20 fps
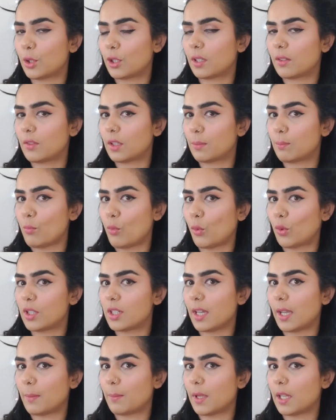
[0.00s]
to give it more
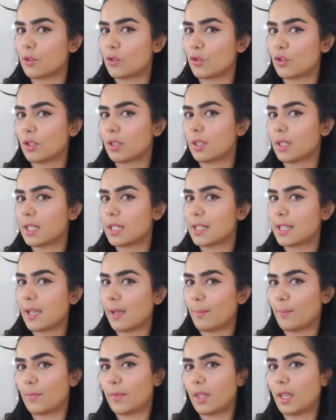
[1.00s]
dimension and
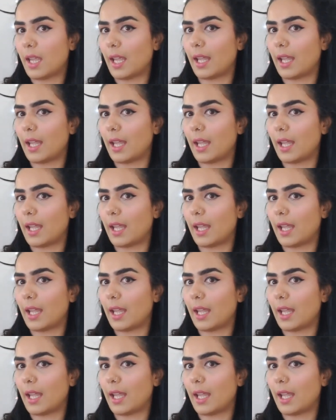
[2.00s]
depth.